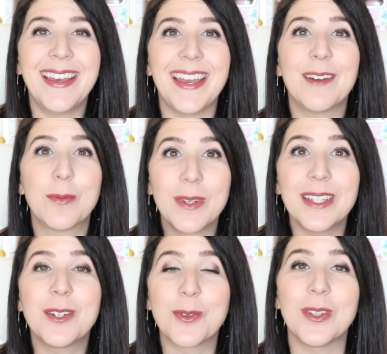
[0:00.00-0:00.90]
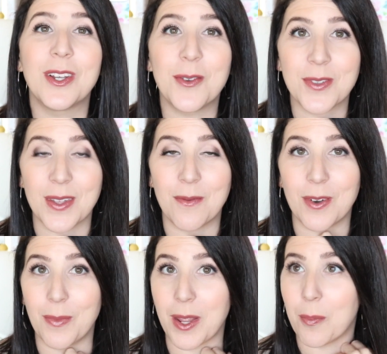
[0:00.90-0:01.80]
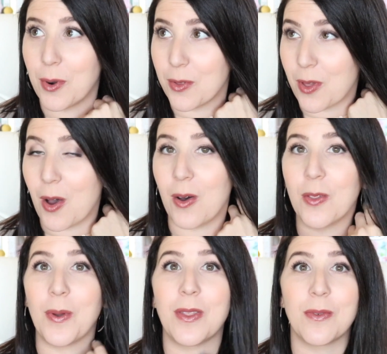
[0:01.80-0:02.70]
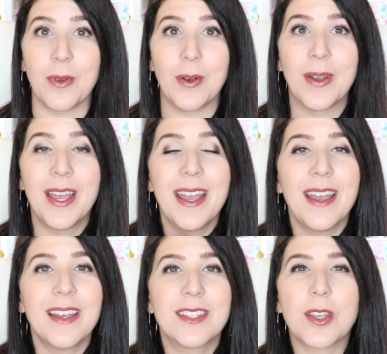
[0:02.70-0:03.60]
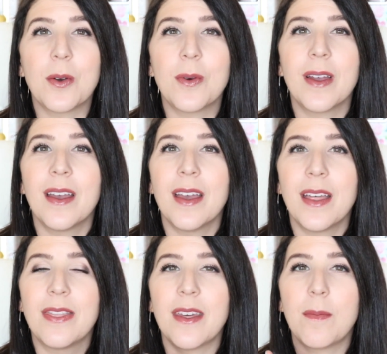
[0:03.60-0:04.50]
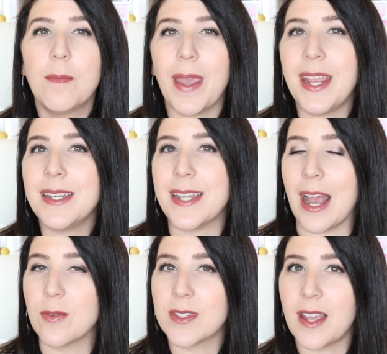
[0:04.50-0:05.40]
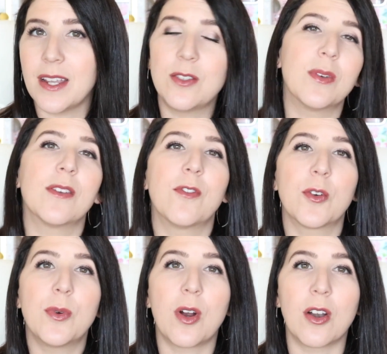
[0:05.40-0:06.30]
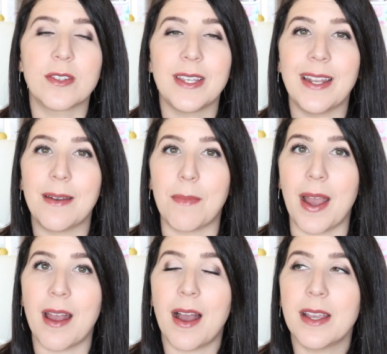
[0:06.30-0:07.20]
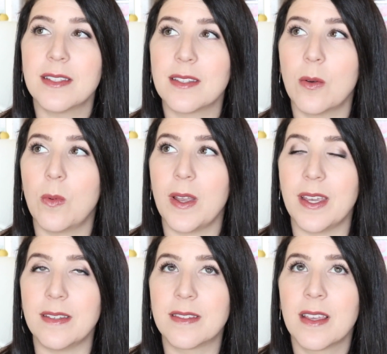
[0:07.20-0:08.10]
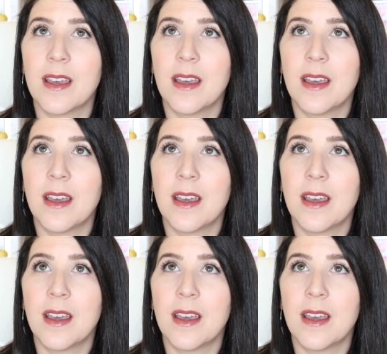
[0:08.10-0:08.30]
it really truly goes with them from like birth all the way through. So the main downside to a convertible car seat in my eyes is